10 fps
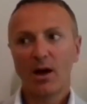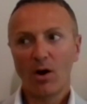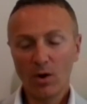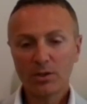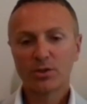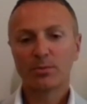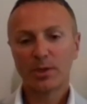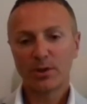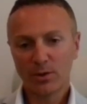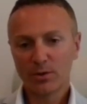also
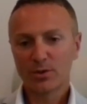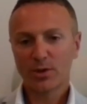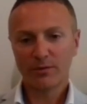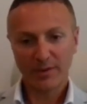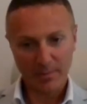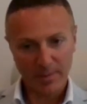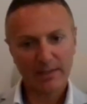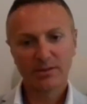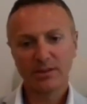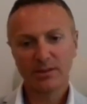because of the
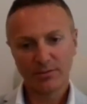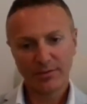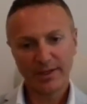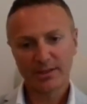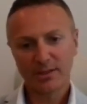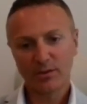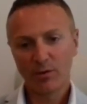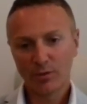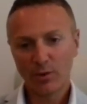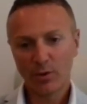belt single facer,
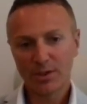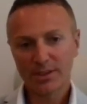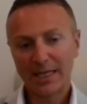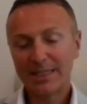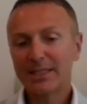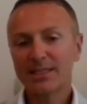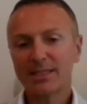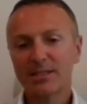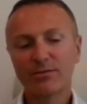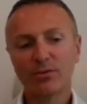of course, and this
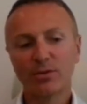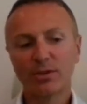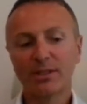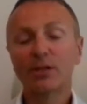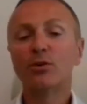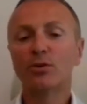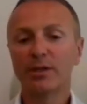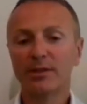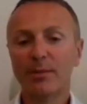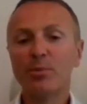is for
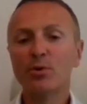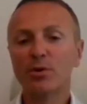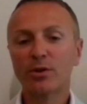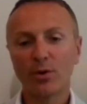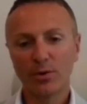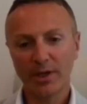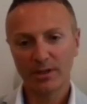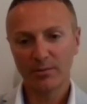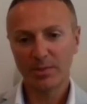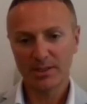the pure
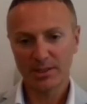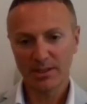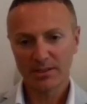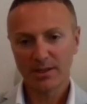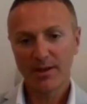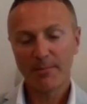corrugated business.